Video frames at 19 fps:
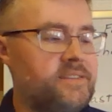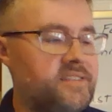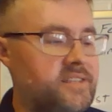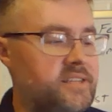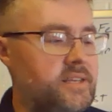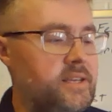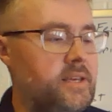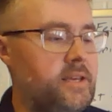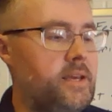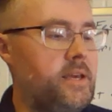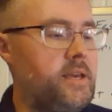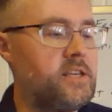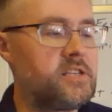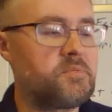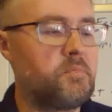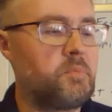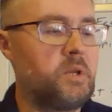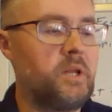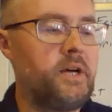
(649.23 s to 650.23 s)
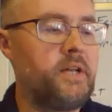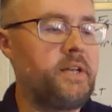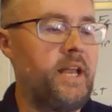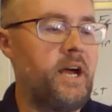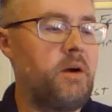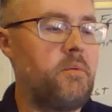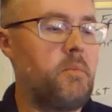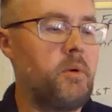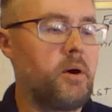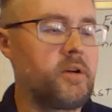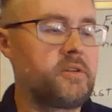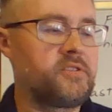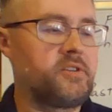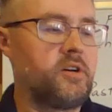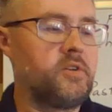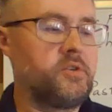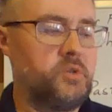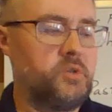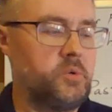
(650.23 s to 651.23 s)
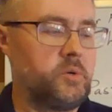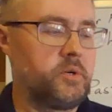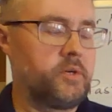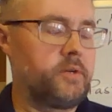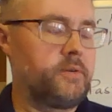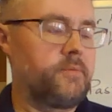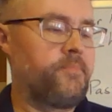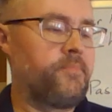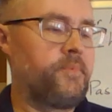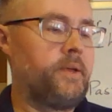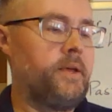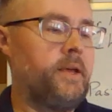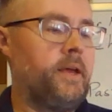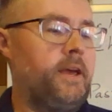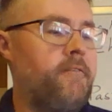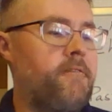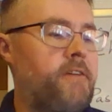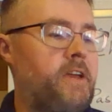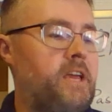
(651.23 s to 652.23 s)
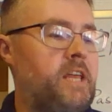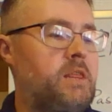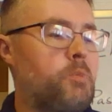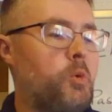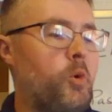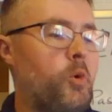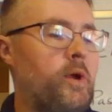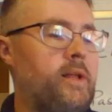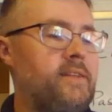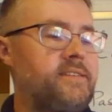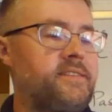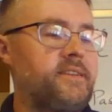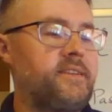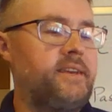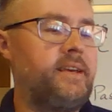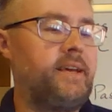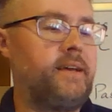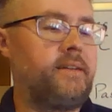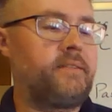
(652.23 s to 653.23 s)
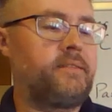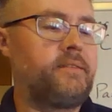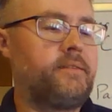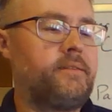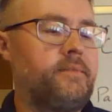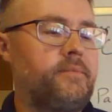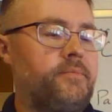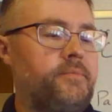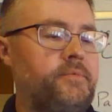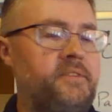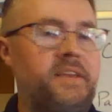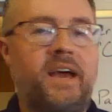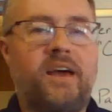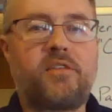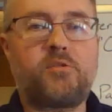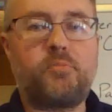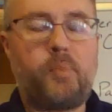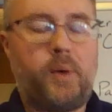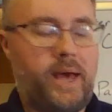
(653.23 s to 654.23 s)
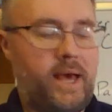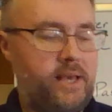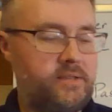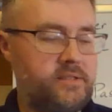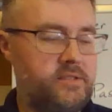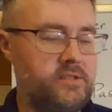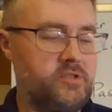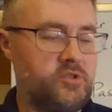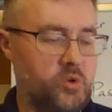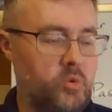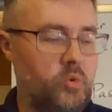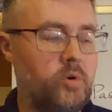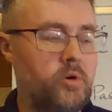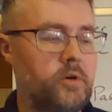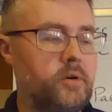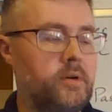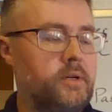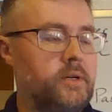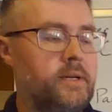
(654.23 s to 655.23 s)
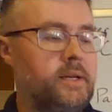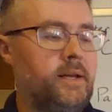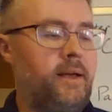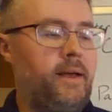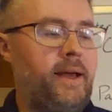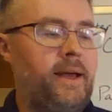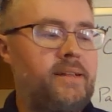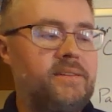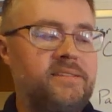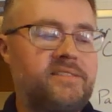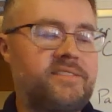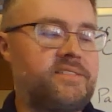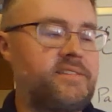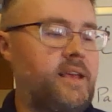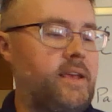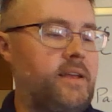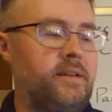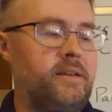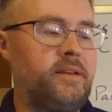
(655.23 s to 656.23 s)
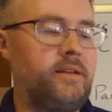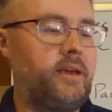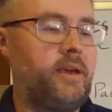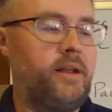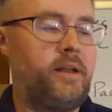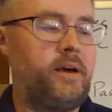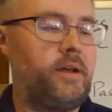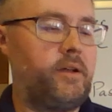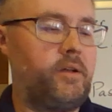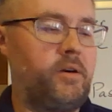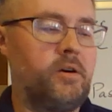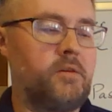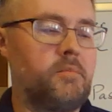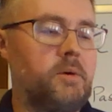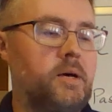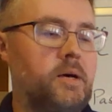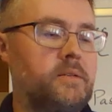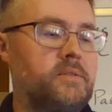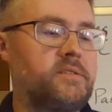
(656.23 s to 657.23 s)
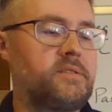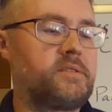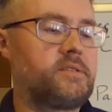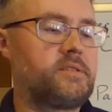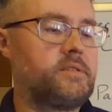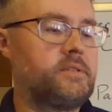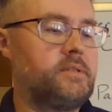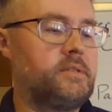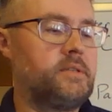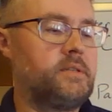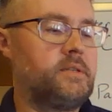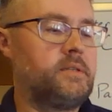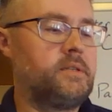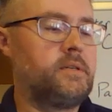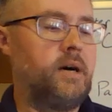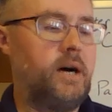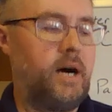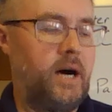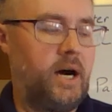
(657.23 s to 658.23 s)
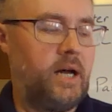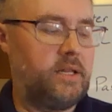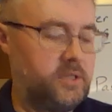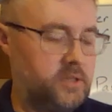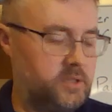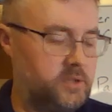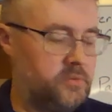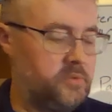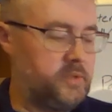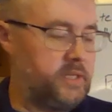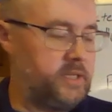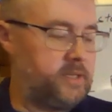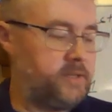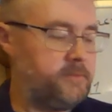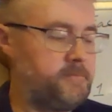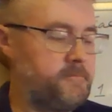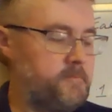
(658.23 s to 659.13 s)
See, his blood now marks our door. Faith points to it, death passes o'er, and Satan cannot harm us. Alleluia.